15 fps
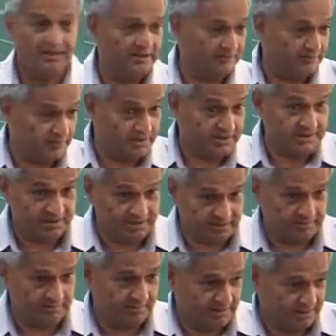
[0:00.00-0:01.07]
If it is a
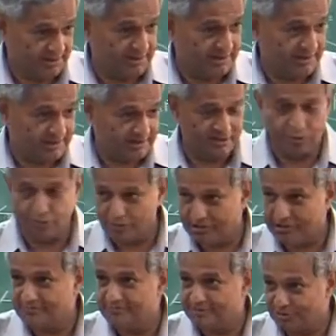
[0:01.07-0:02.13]

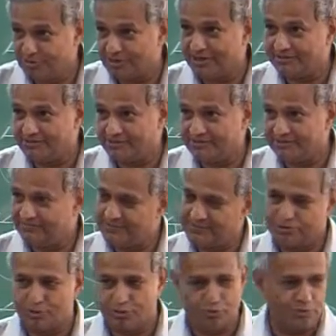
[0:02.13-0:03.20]
only when you have a, if it
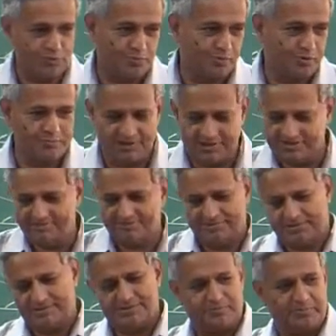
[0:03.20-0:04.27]
is a root moment, if
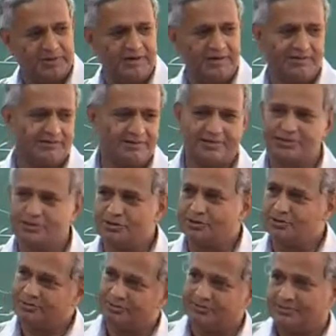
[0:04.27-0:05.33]
it is a pin, there is
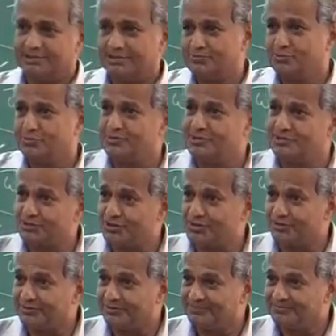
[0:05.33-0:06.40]
no, that moment is
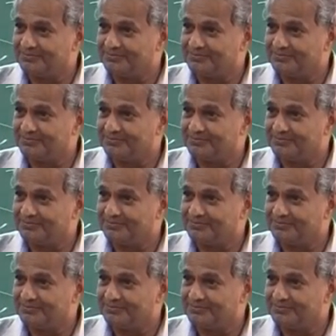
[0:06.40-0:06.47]
0.